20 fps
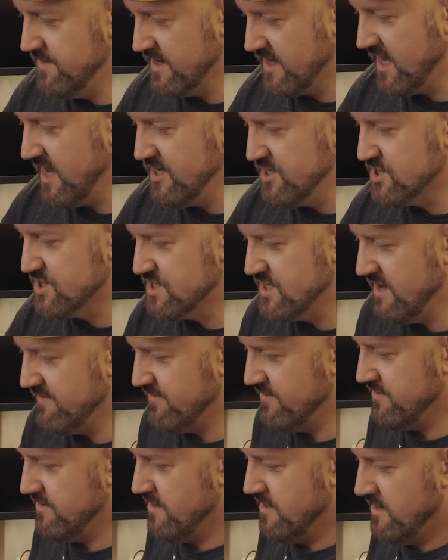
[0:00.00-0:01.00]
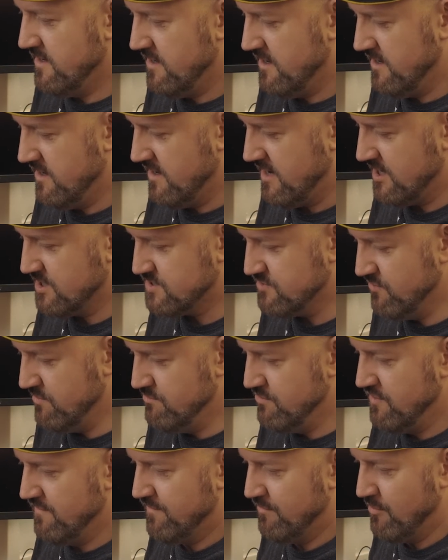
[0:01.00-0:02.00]
The K7 has a
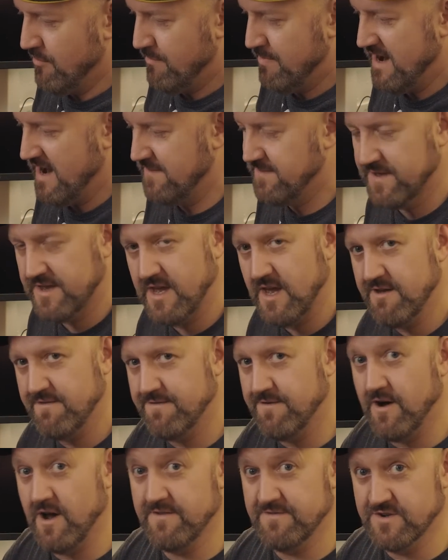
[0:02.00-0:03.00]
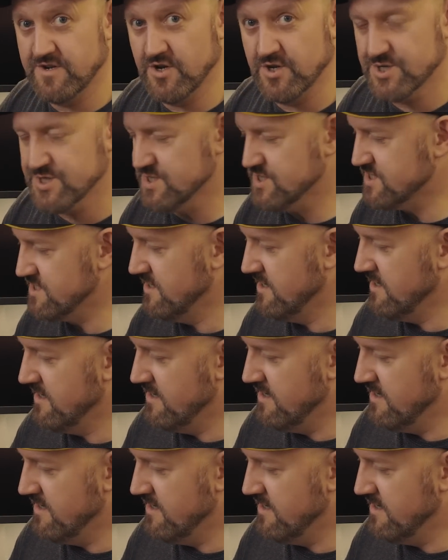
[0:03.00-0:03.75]
removable pad, the K5 doesn't.